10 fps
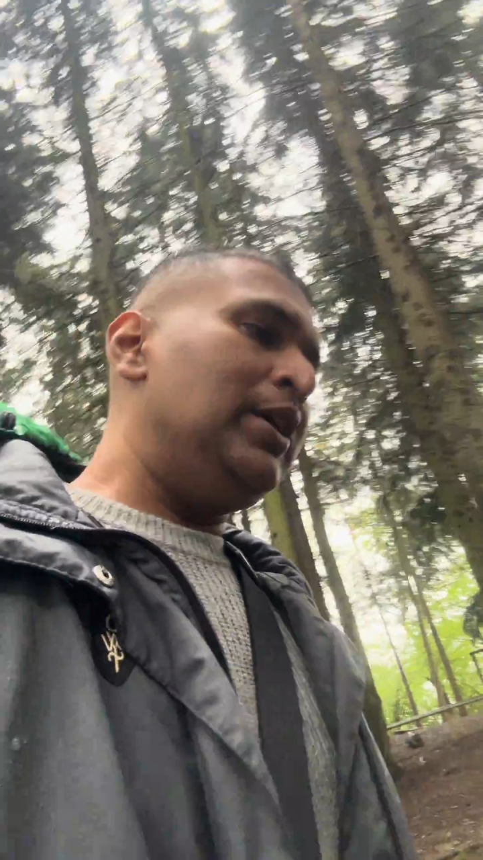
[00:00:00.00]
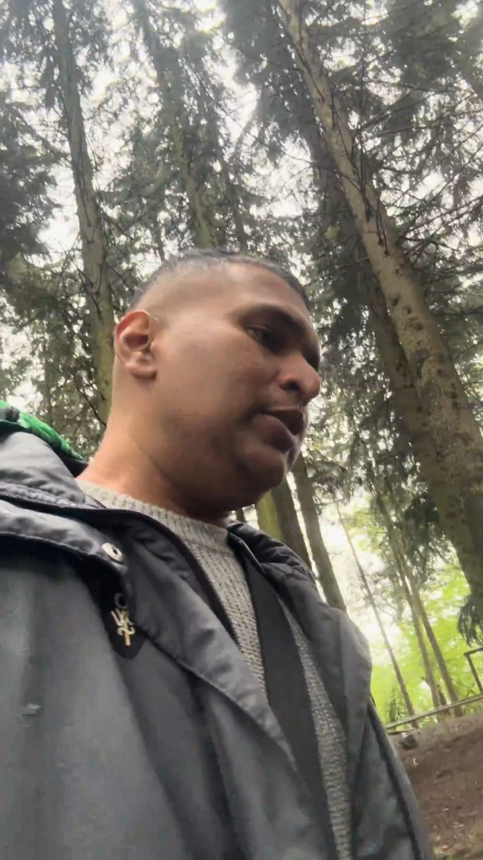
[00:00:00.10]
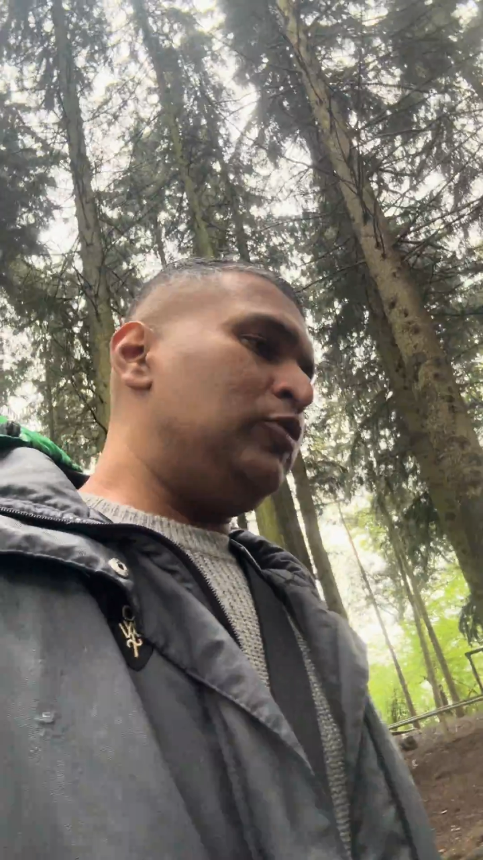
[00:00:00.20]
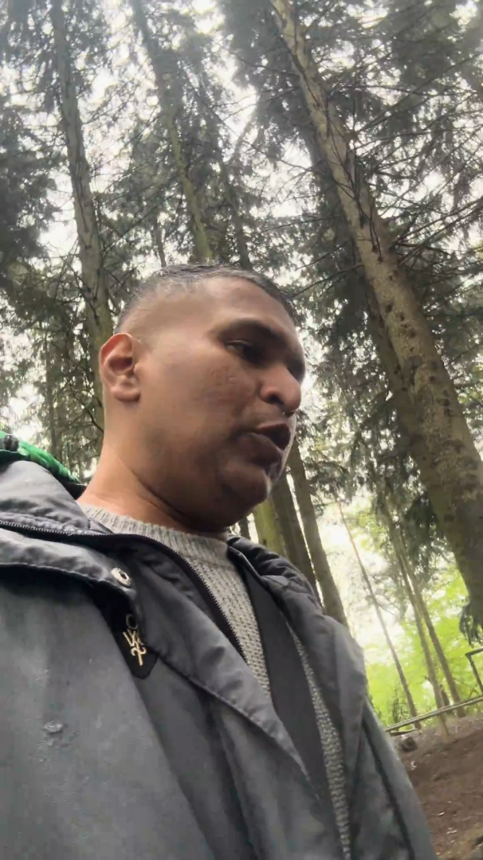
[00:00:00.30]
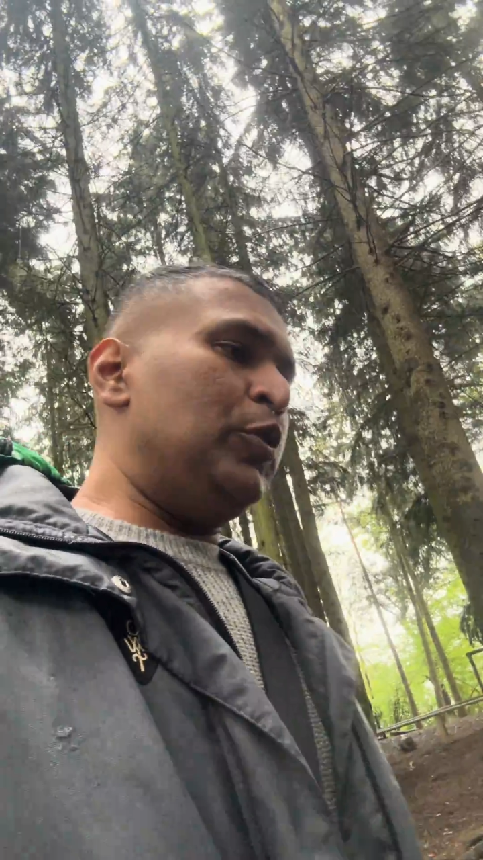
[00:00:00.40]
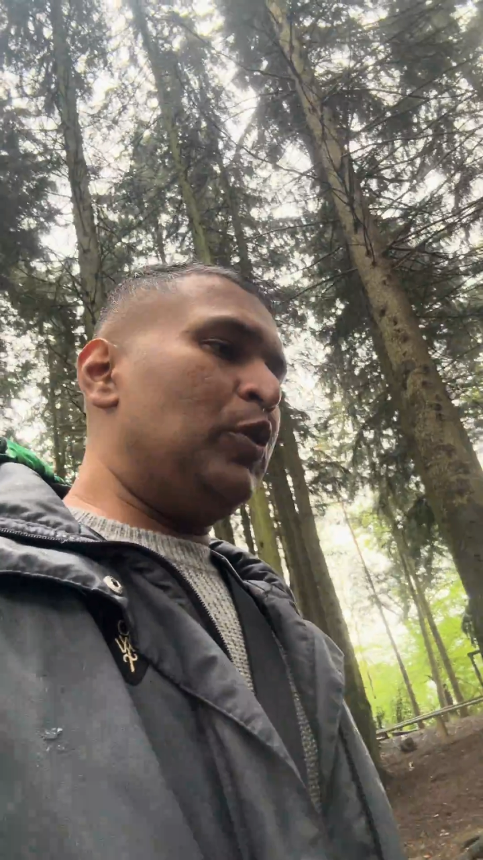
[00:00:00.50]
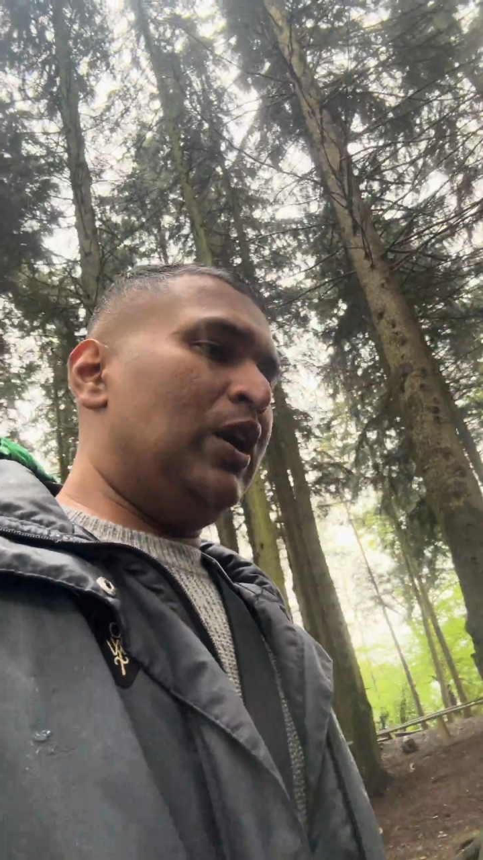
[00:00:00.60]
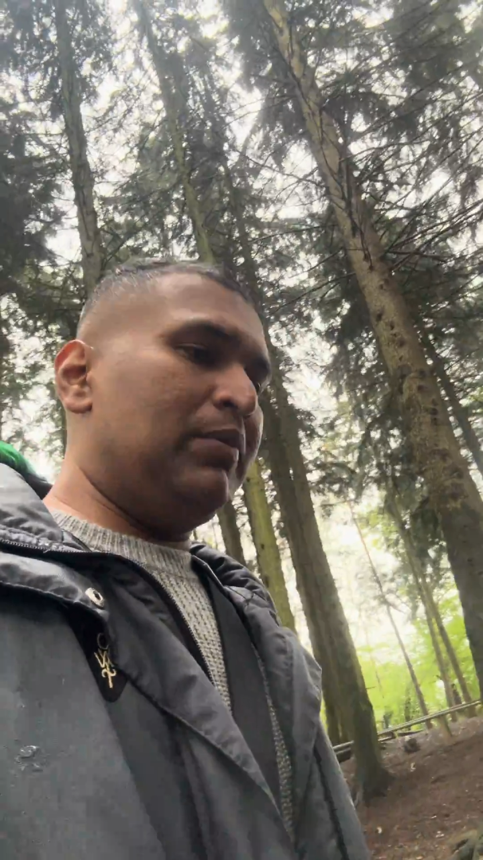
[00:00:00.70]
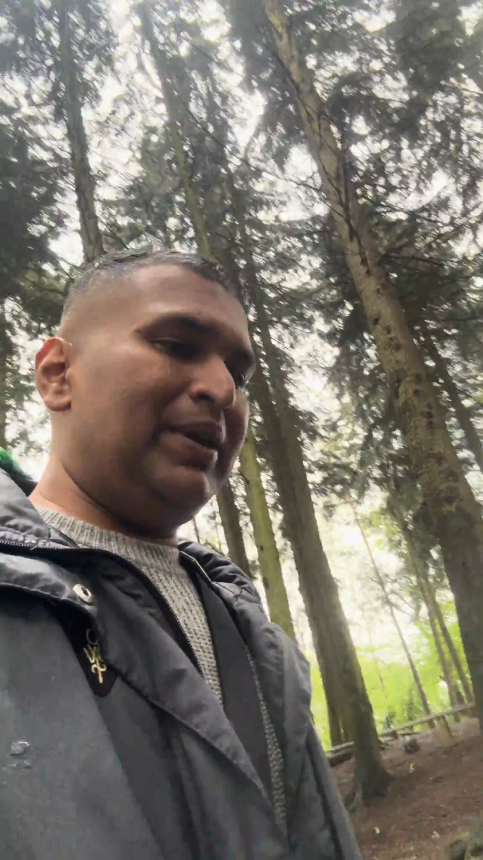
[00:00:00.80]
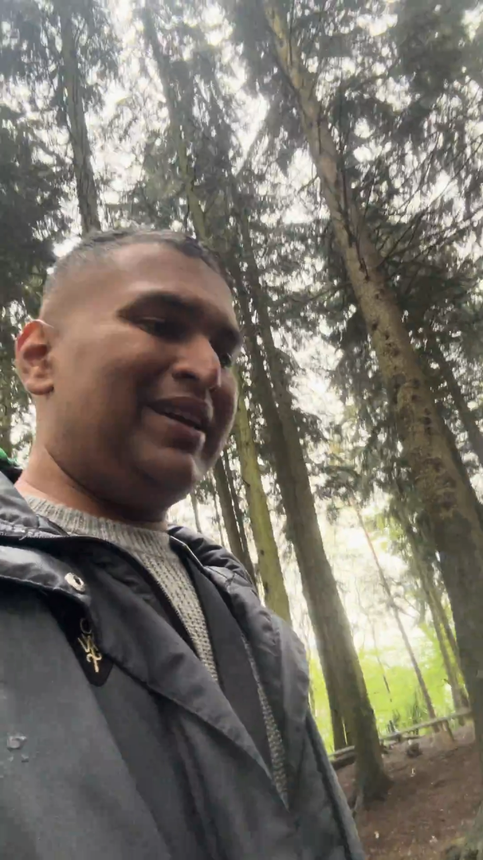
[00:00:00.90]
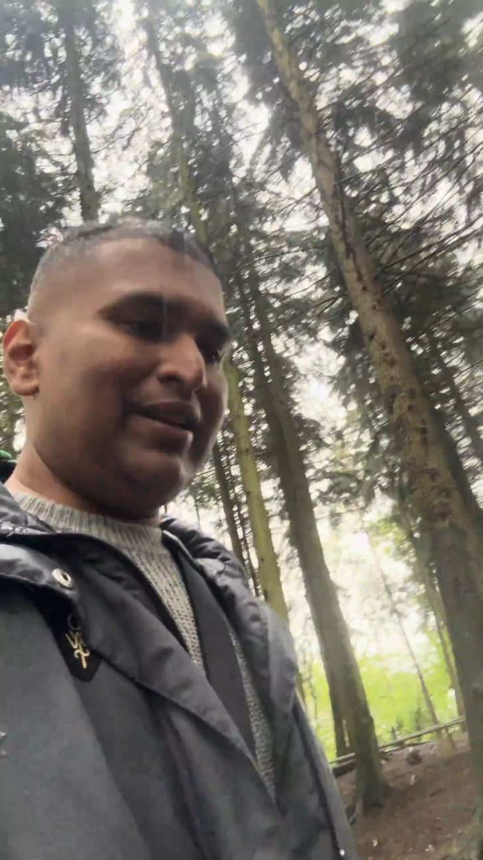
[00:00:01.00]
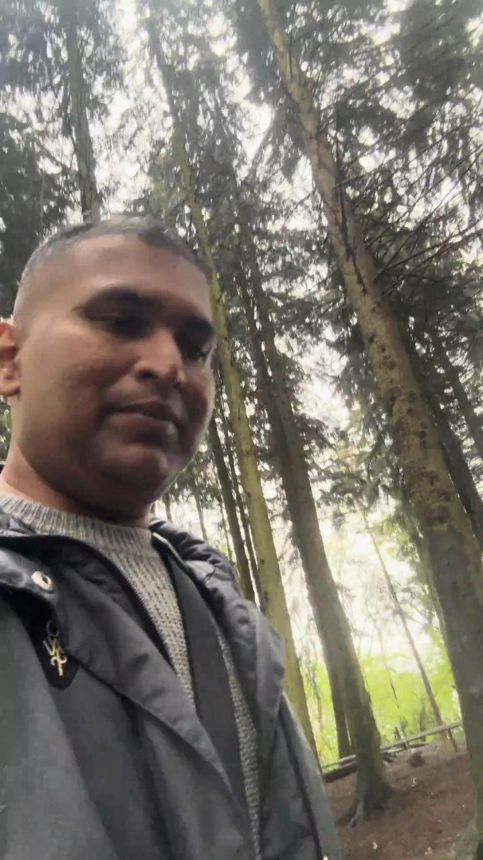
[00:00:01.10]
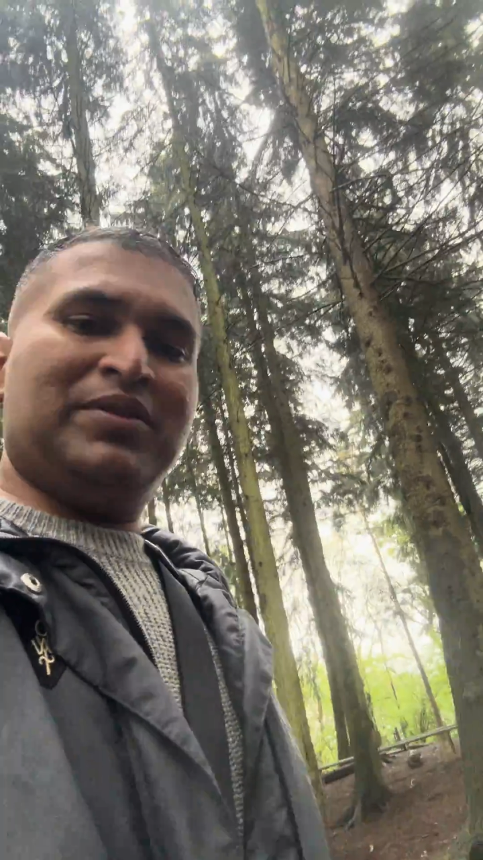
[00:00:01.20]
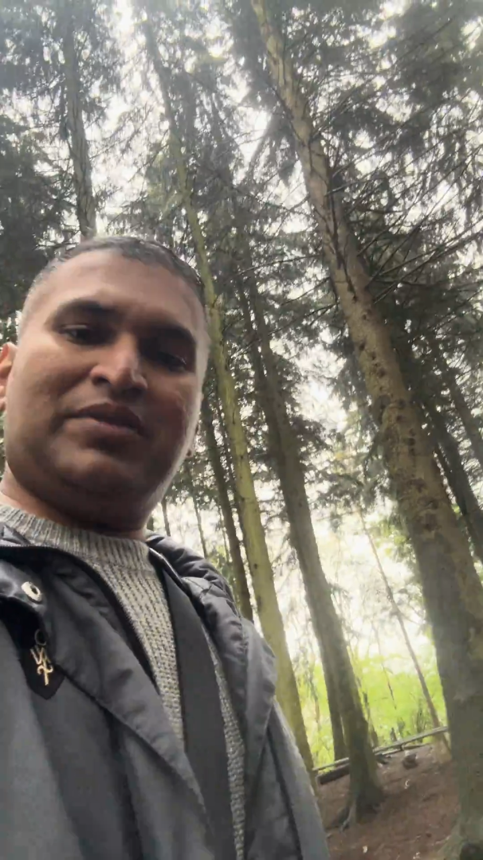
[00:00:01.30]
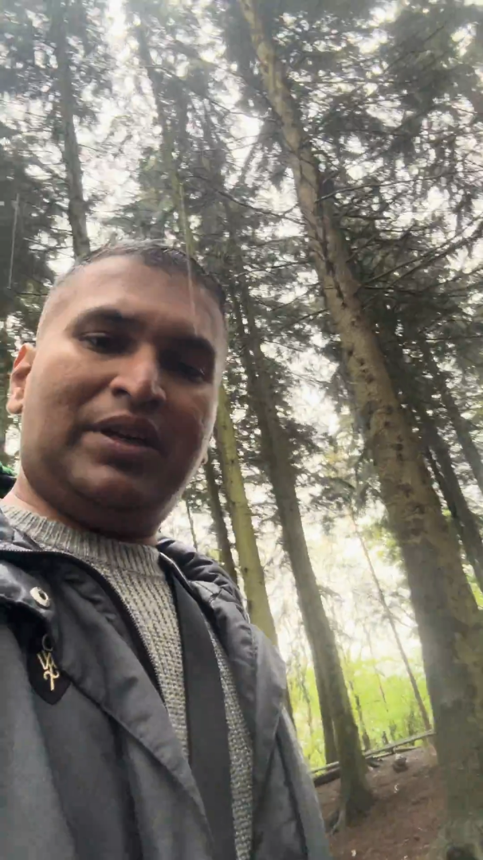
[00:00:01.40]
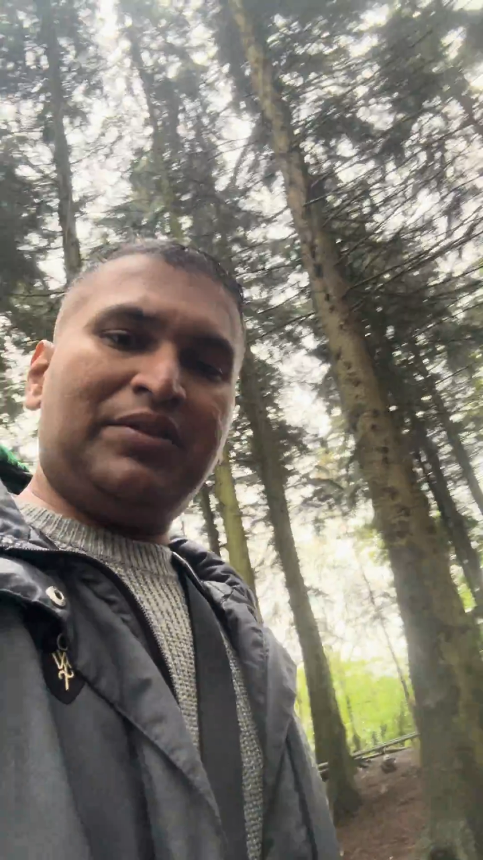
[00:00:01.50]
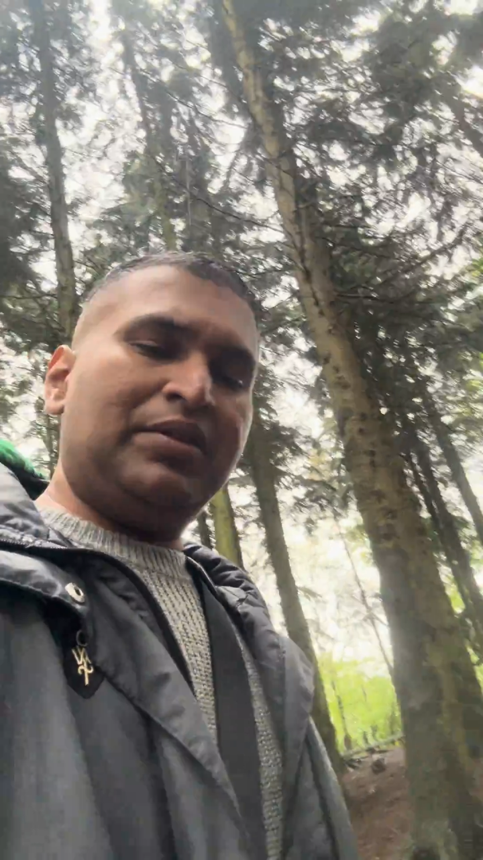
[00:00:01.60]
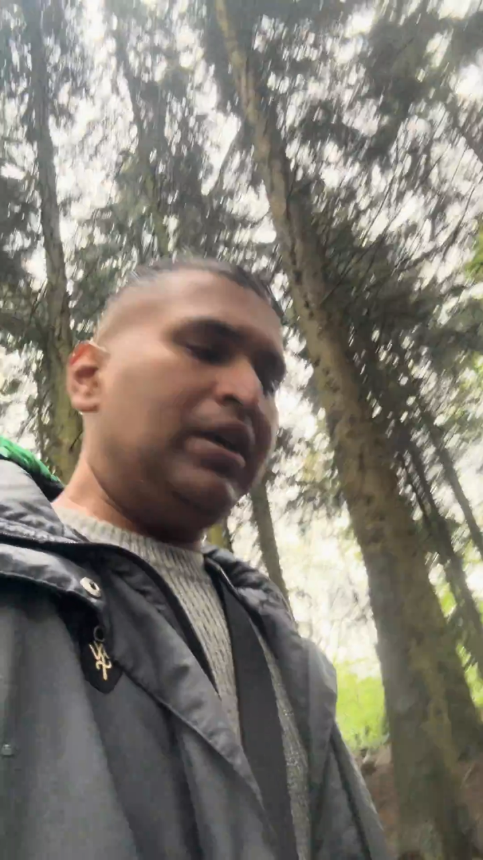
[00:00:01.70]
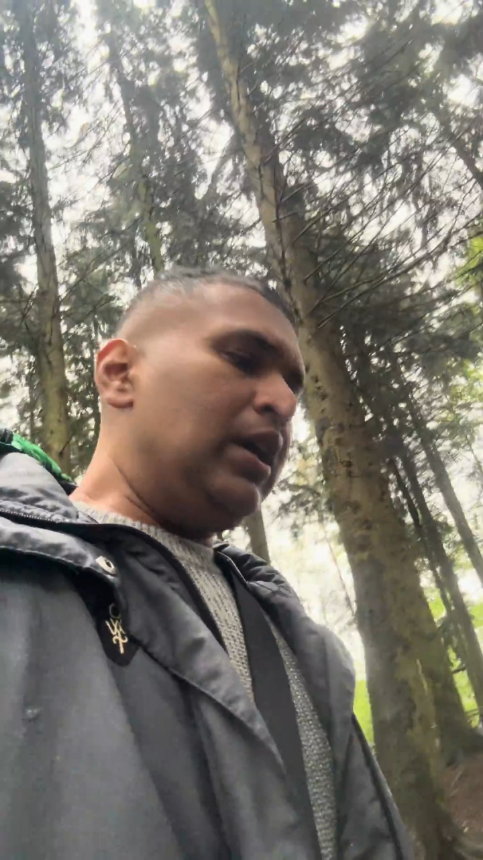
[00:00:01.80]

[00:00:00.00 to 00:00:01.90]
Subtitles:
so you can't make any mistakes.